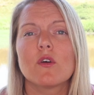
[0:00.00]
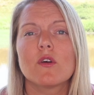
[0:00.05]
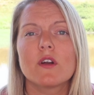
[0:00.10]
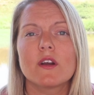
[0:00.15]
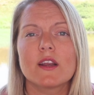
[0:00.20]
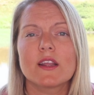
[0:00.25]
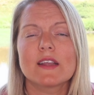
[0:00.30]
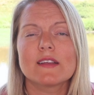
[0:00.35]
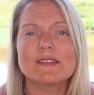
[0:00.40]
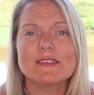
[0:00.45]

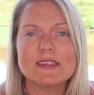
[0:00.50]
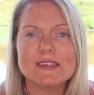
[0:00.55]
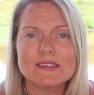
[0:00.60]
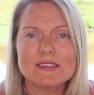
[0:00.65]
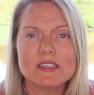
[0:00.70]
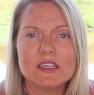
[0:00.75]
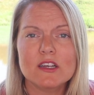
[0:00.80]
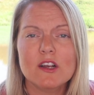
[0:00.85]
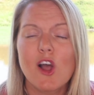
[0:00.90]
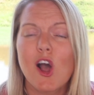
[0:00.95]
already
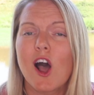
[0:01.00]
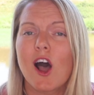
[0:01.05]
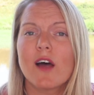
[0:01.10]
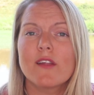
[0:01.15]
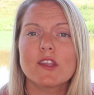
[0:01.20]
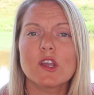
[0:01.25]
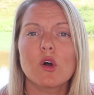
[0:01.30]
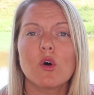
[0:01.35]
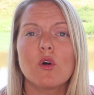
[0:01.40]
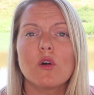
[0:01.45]
existing.
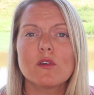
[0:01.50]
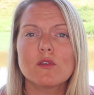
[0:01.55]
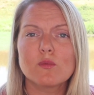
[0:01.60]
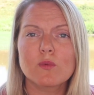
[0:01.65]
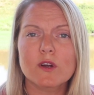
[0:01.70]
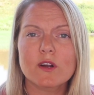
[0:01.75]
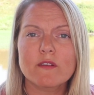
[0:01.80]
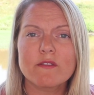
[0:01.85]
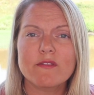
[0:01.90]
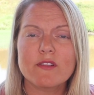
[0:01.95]
On the old
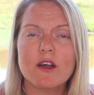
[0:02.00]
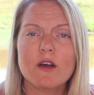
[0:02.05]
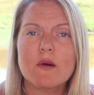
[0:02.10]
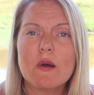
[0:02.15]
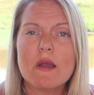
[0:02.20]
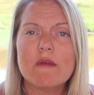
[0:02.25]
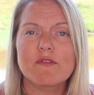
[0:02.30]
workflow,